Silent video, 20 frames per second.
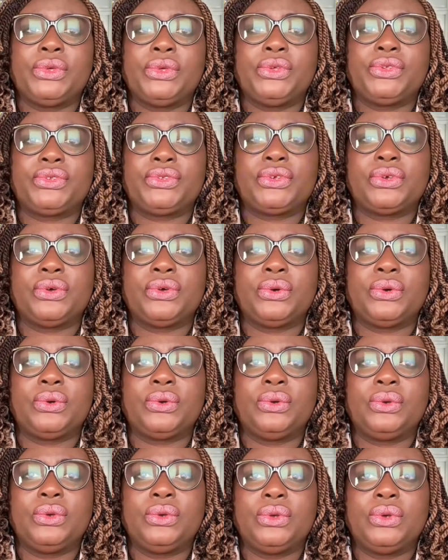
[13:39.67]

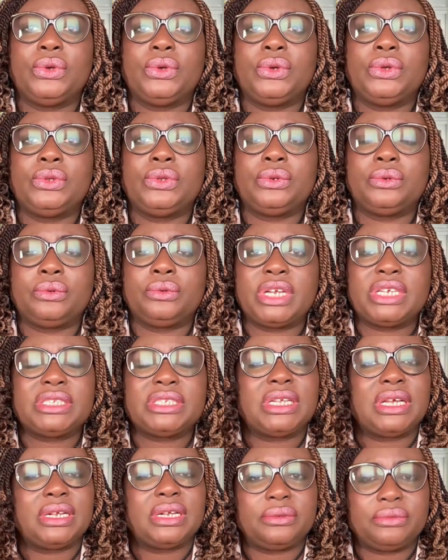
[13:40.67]
So the
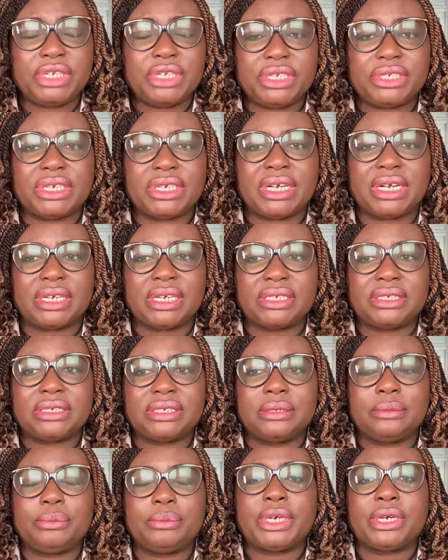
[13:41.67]
rest and recharge
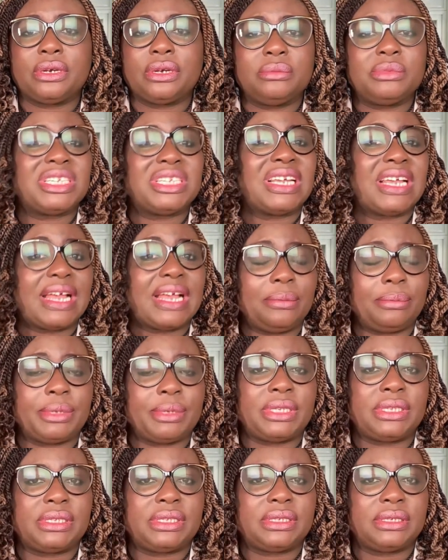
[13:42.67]
becomes a
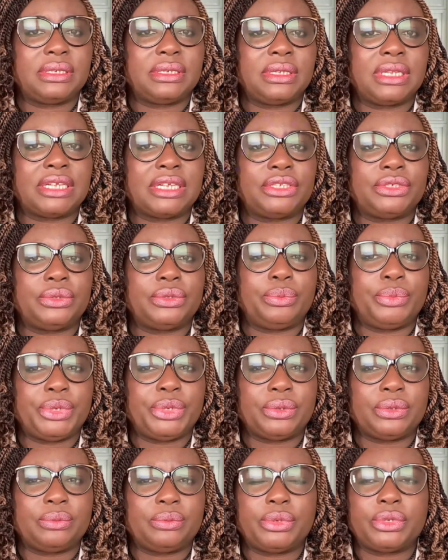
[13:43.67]
habit that you
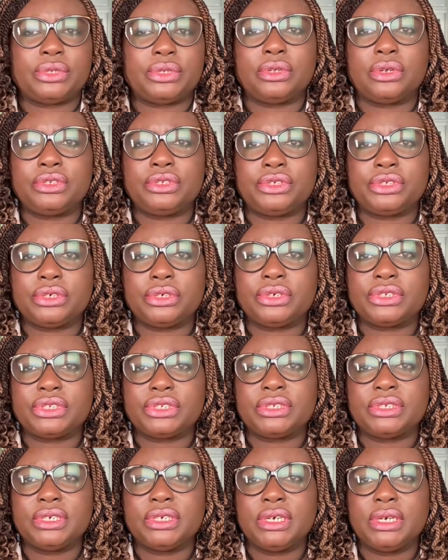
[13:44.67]
build, but not
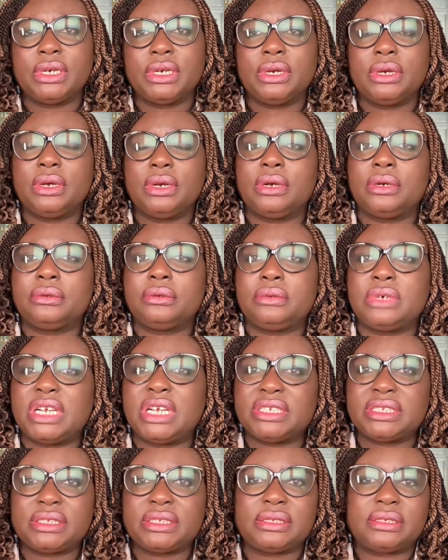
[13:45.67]
just
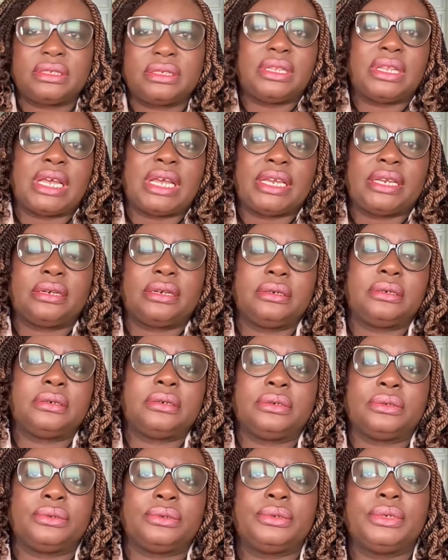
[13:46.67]
rest like,
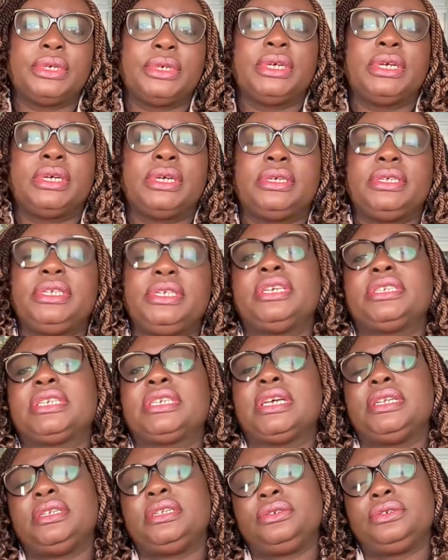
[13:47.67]
oh, yes,
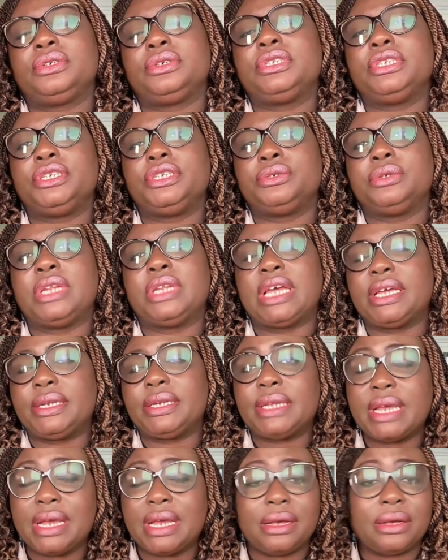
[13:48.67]
I just need to lie
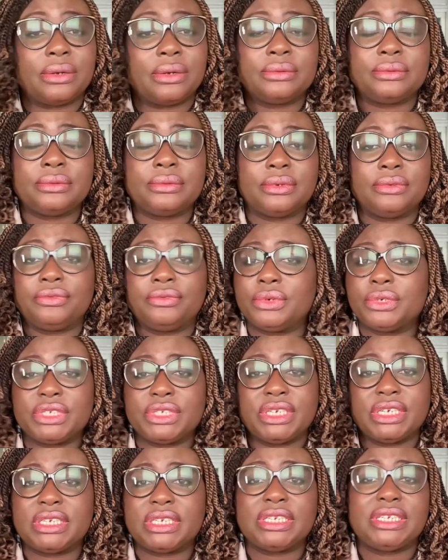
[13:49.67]
down.
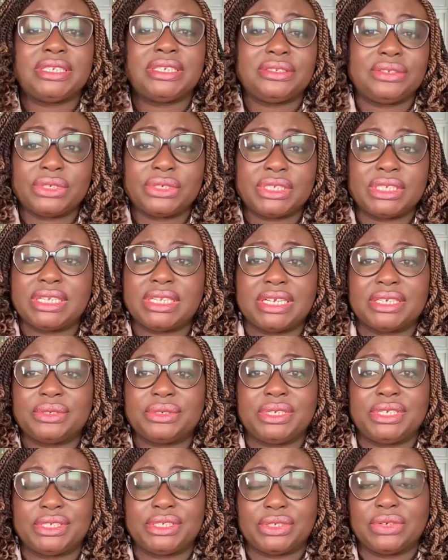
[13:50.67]
Unfortunately, it doesn't
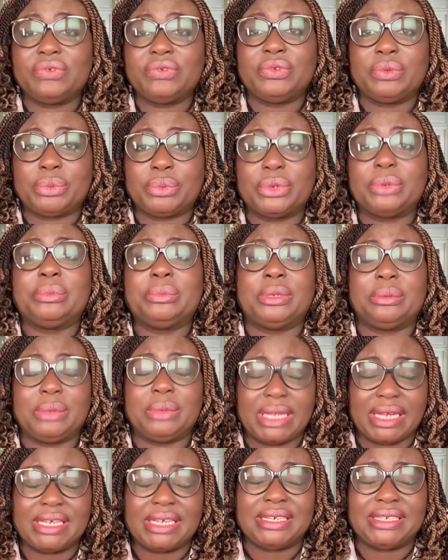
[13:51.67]
actually solve the problem
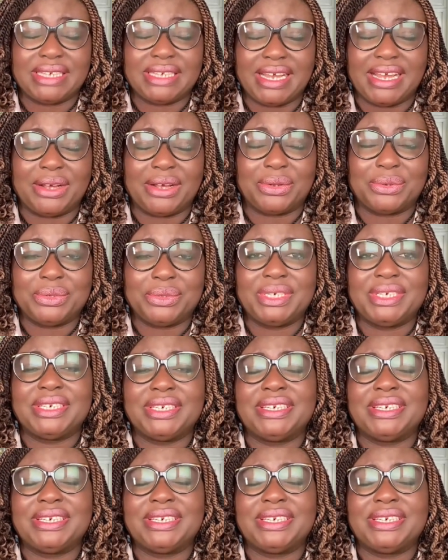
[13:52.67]
lying down.